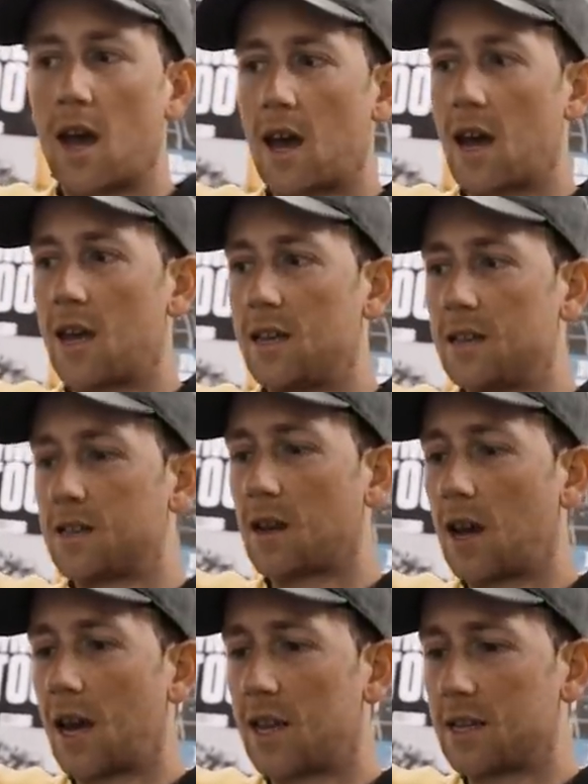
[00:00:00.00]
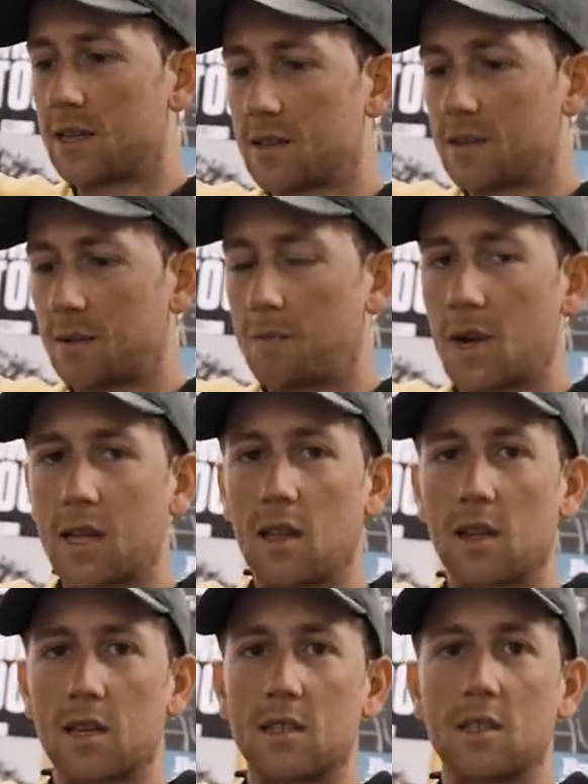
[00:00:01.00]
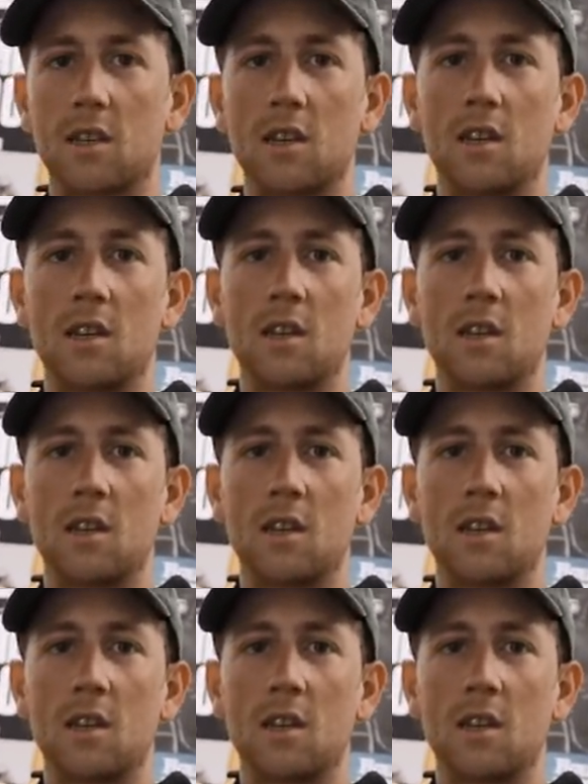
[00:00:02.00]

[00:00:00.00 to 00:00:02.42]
And I had some bike luggage.